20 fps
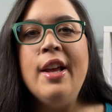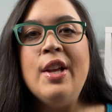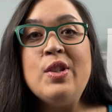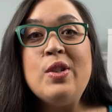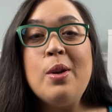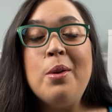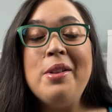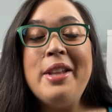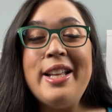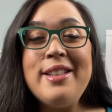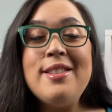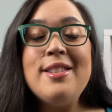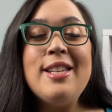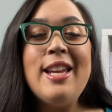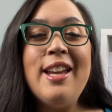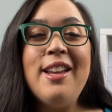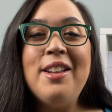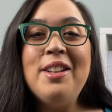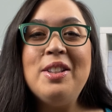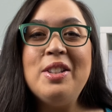So let's
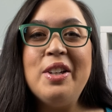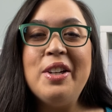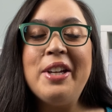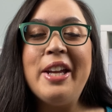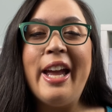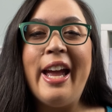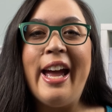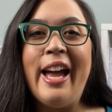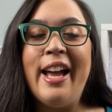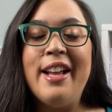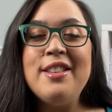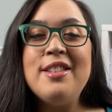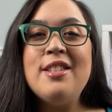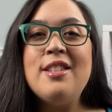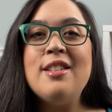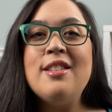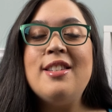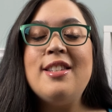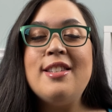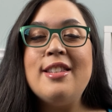take a look at
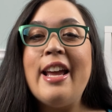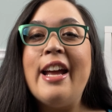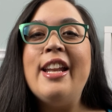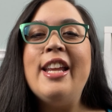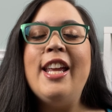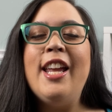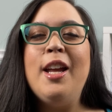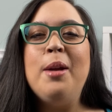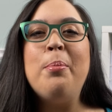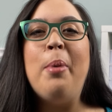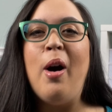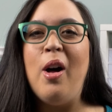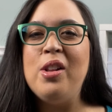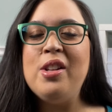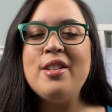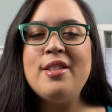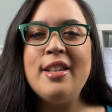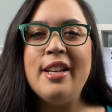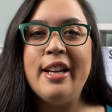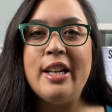studying
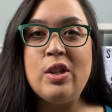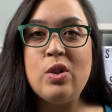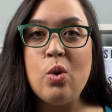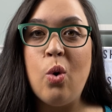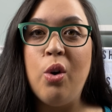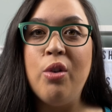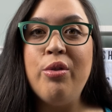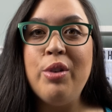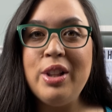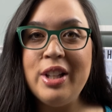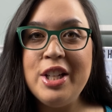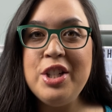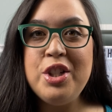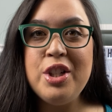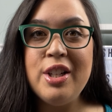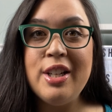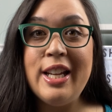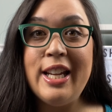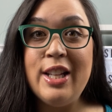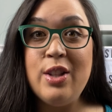politics or
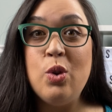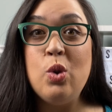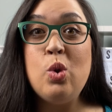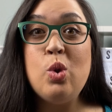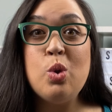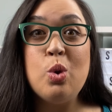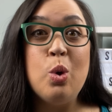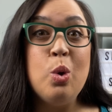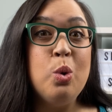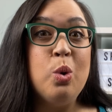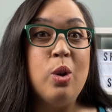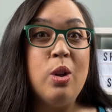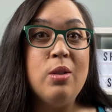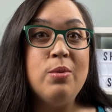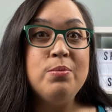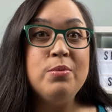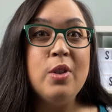religion in school,